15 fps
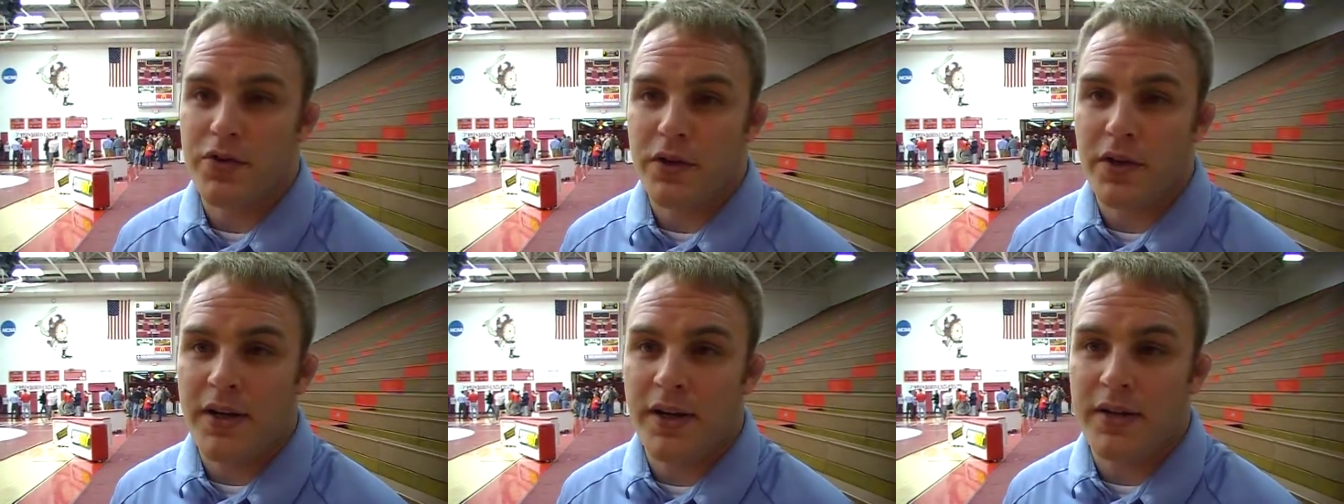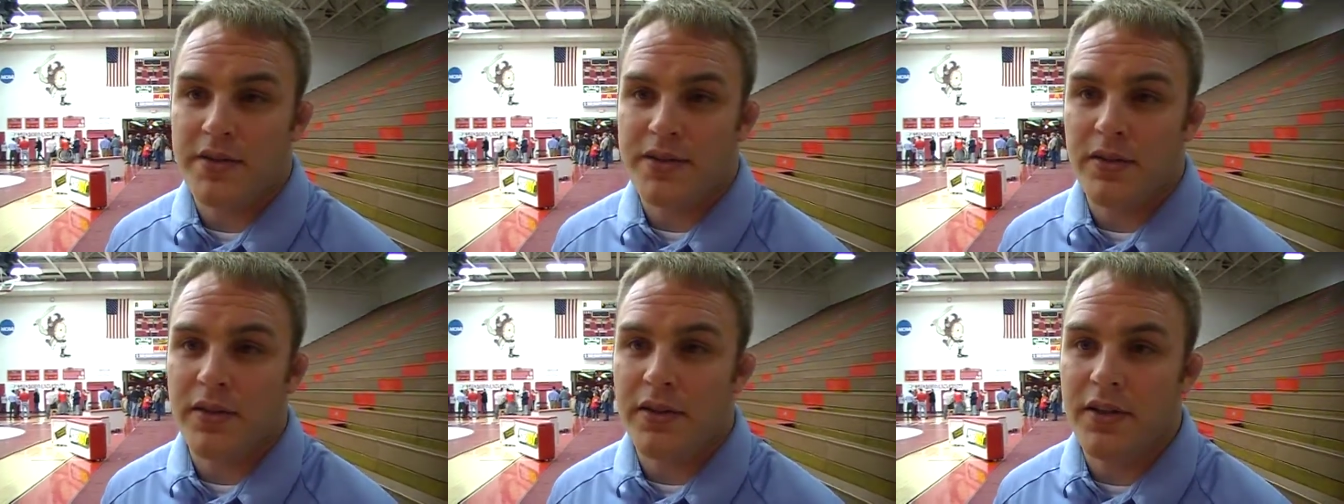Drury kind of
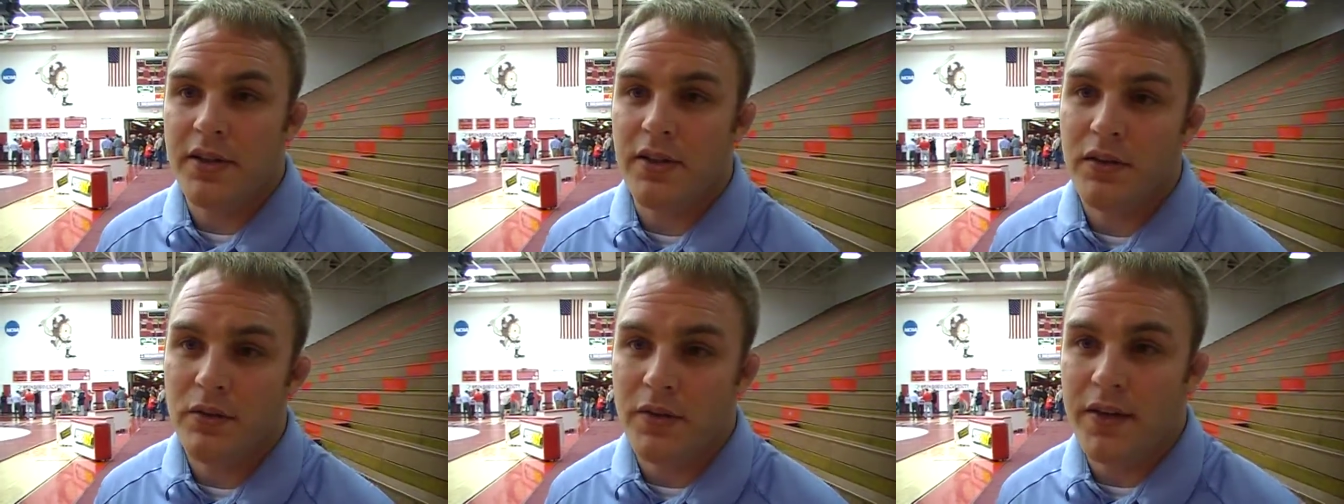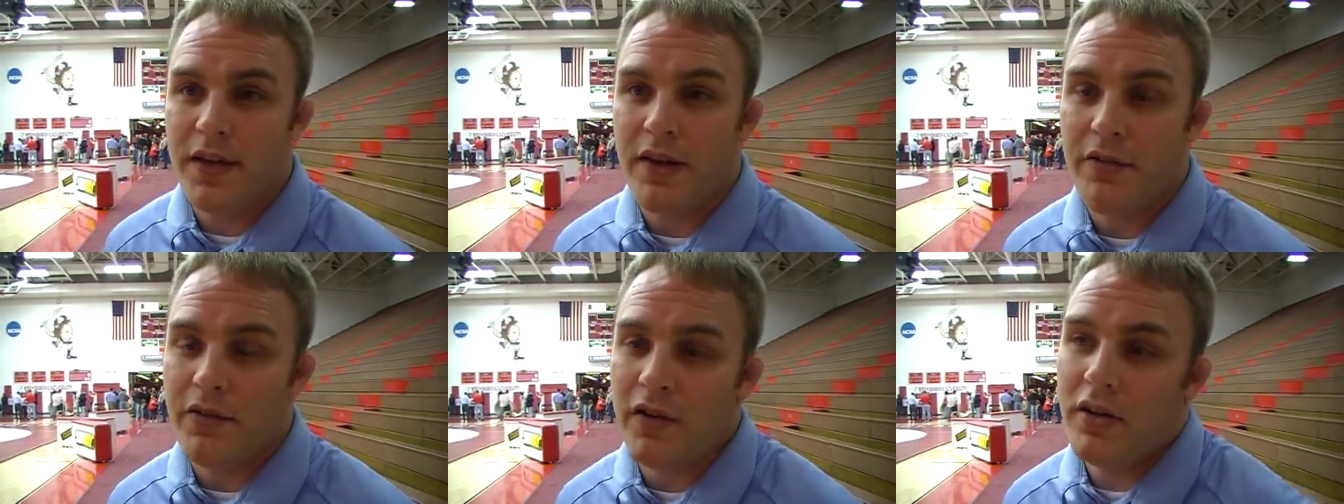sealed the deal with
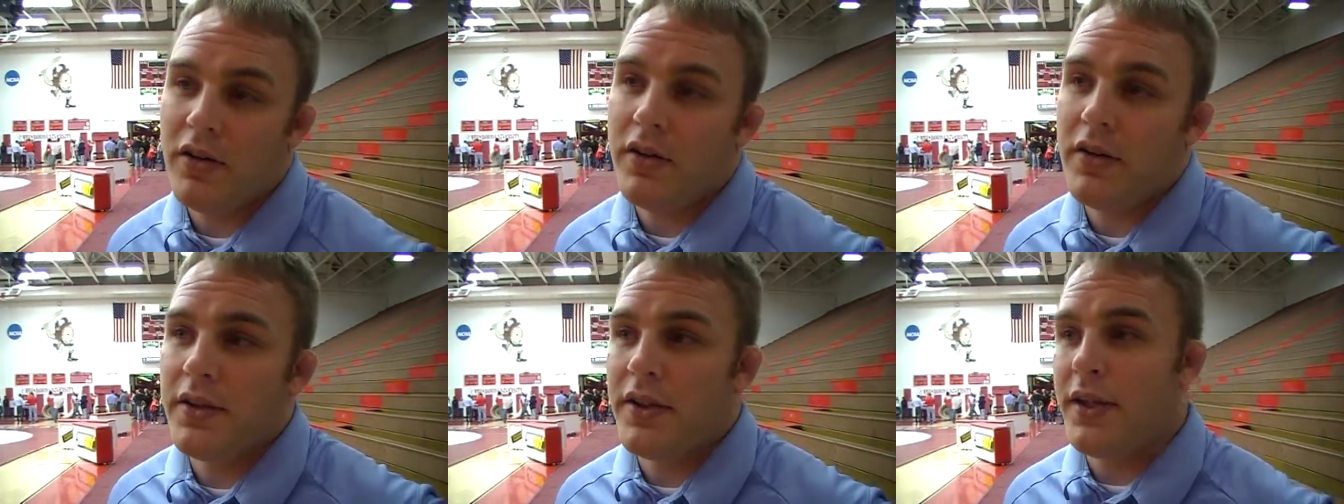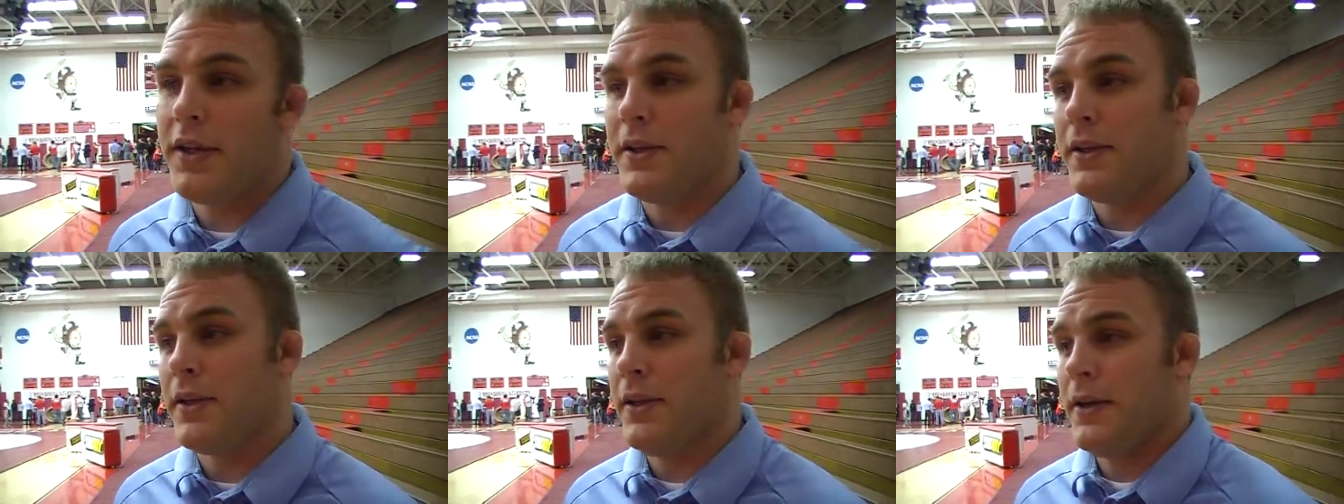that fall, and
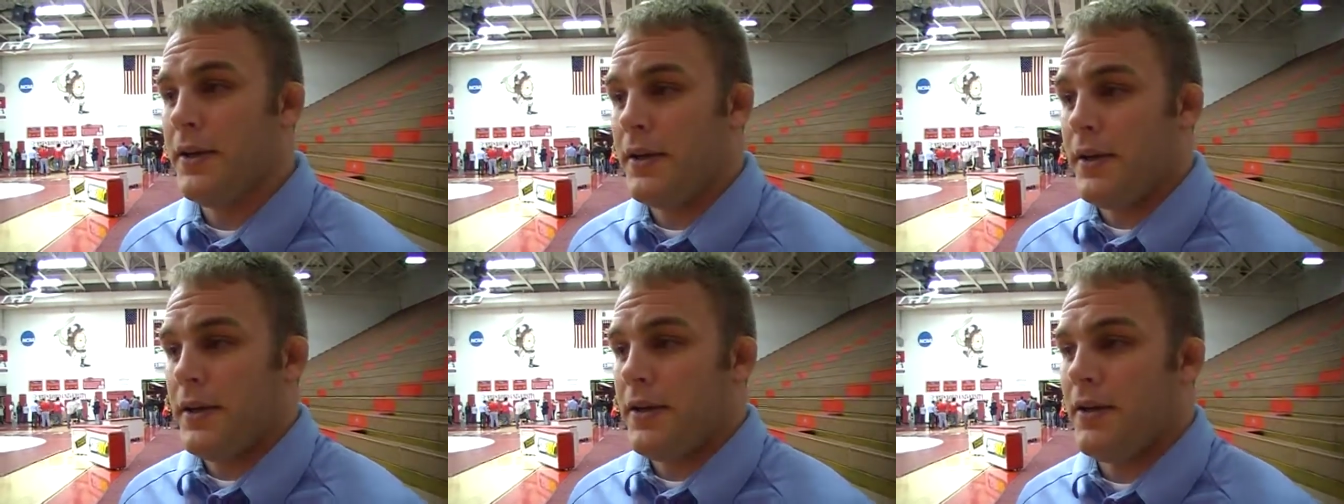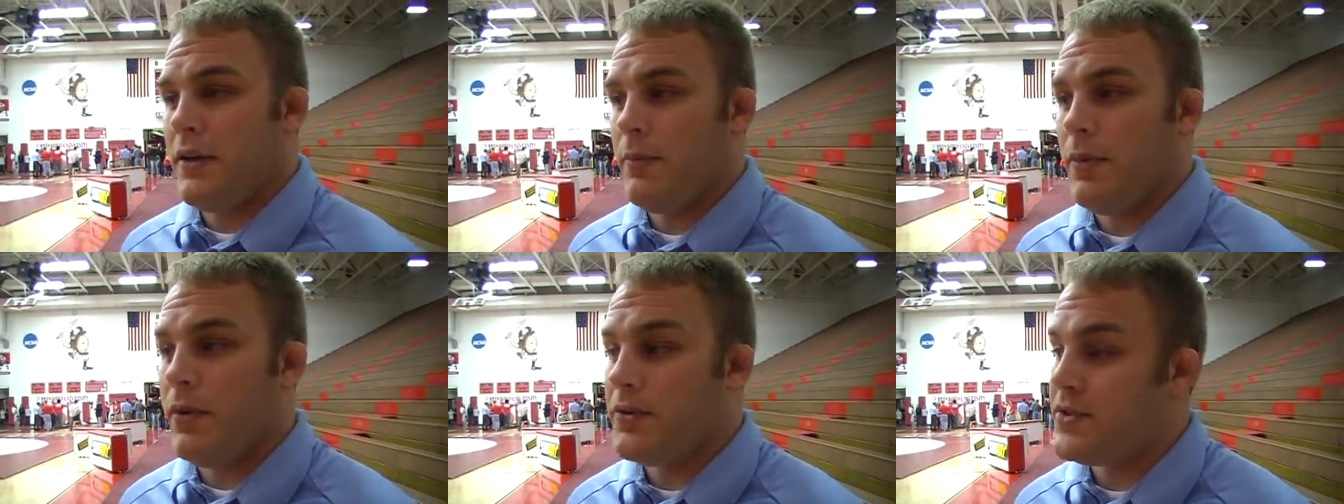then
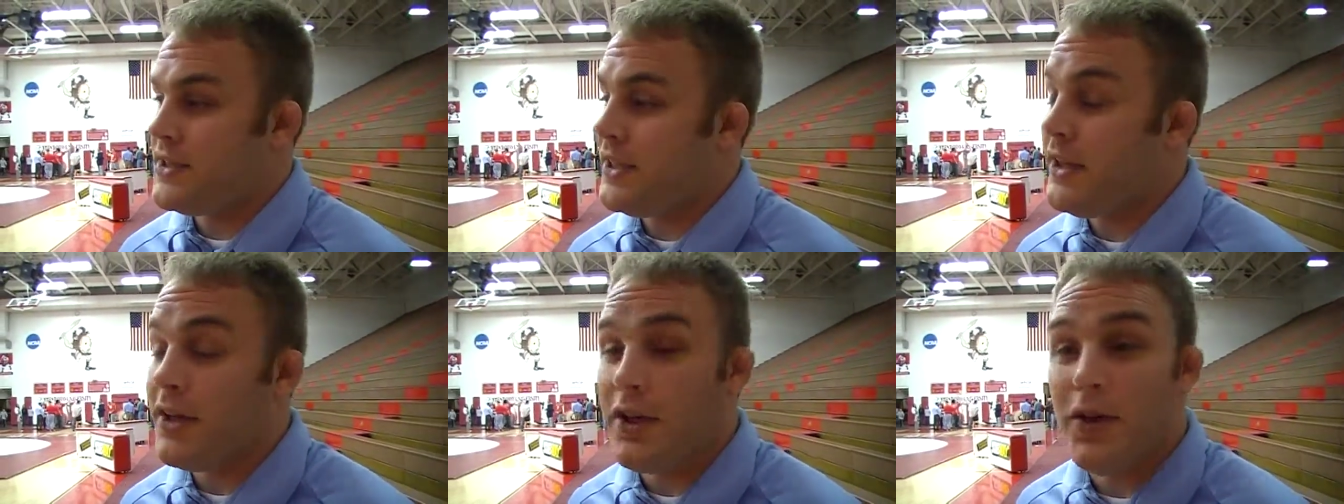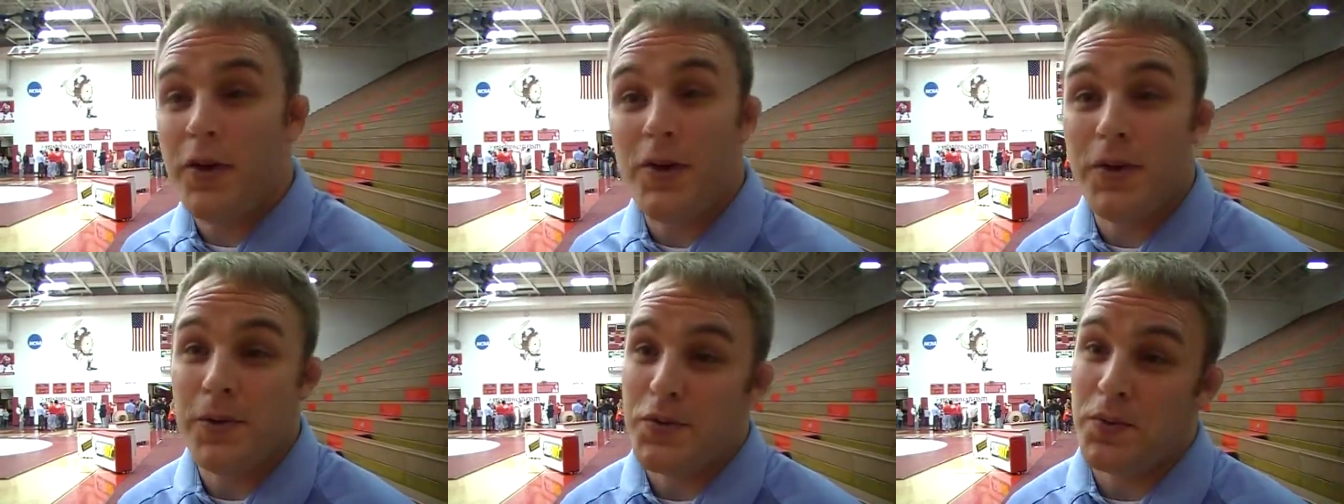um, you know, Z,
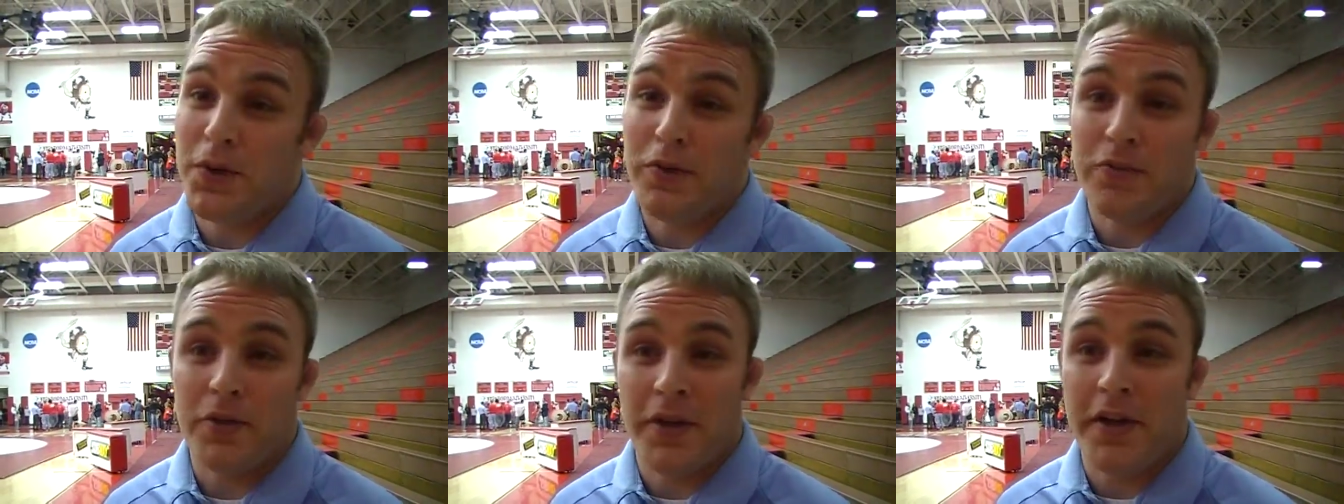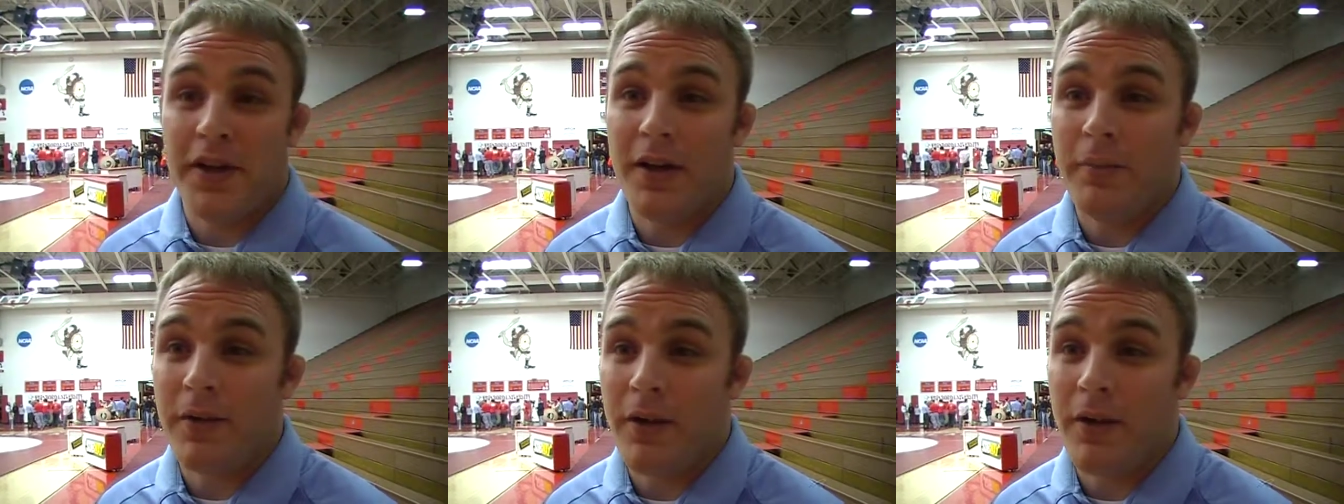huge win for him.